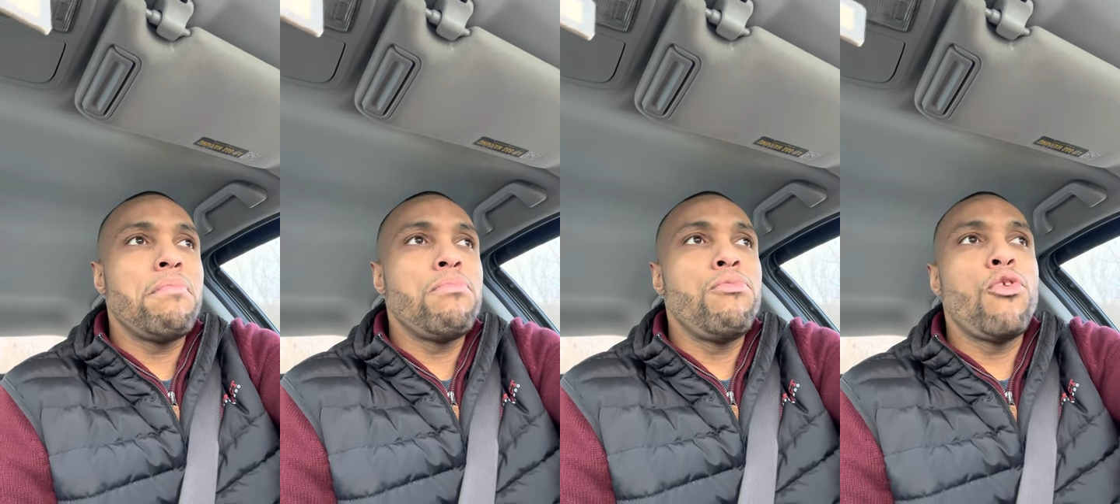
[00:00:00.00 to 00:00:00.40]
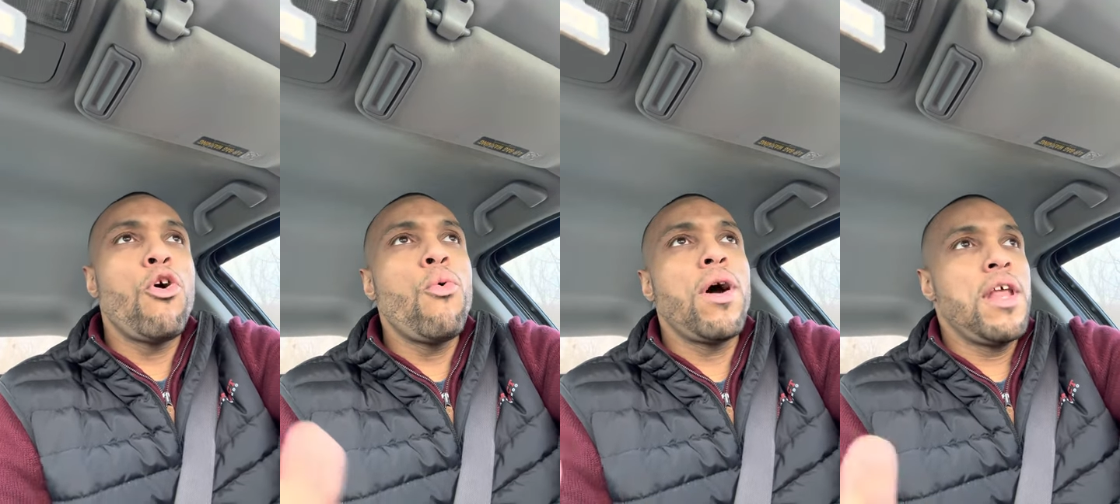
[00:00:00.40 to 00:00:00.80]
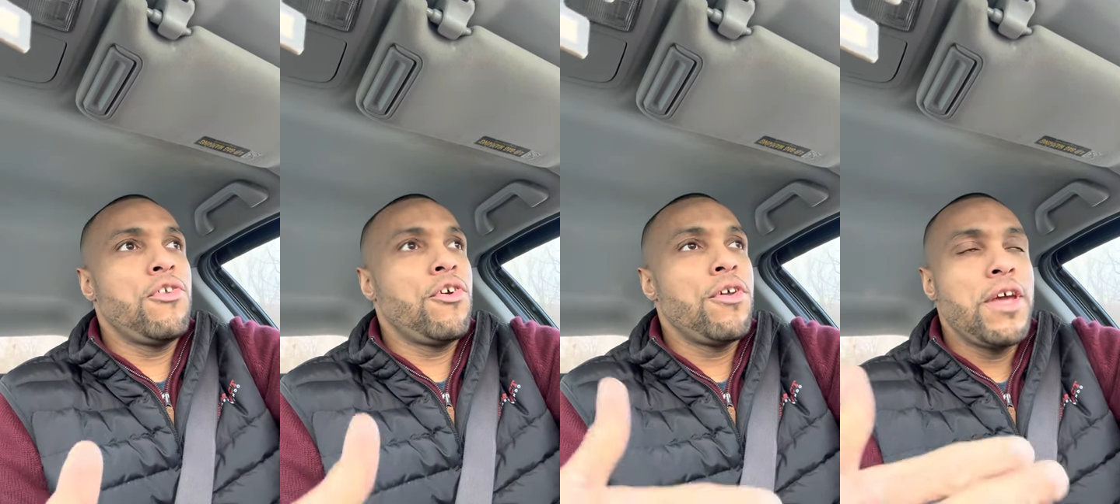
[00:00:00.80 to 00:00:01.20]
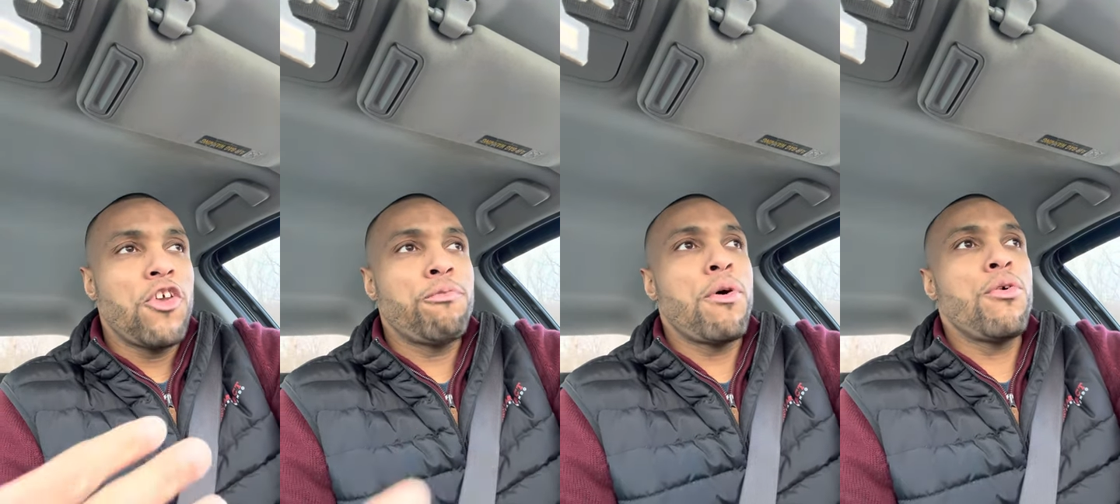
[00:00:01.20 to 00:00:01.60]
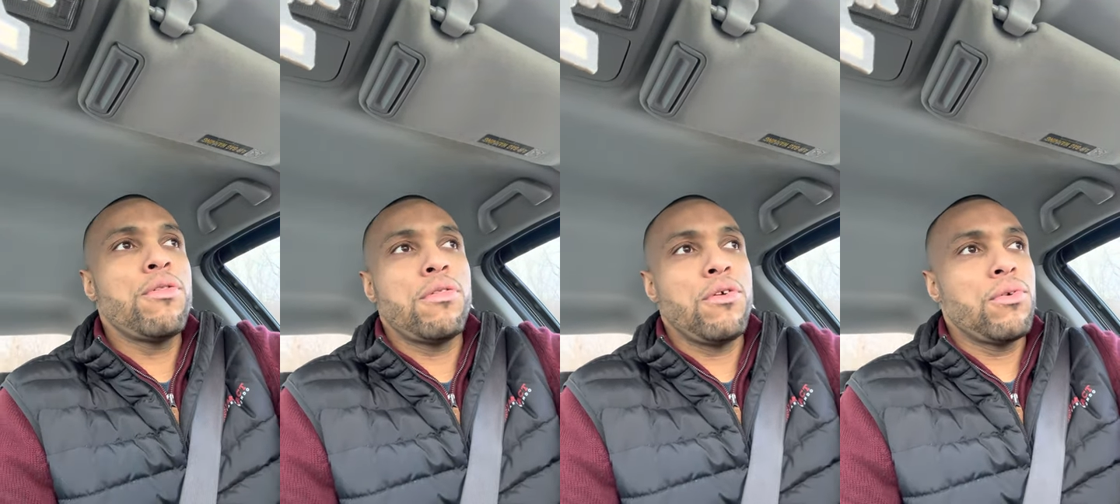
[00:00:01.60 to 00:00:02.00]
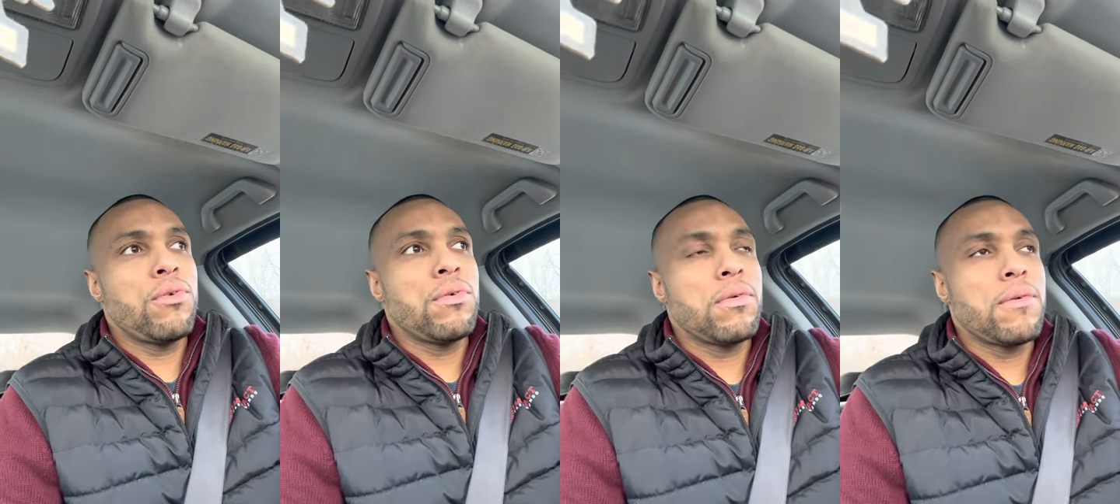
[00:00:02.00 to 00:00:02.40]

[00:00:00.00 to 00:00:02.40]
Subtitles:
no one is going to expose to you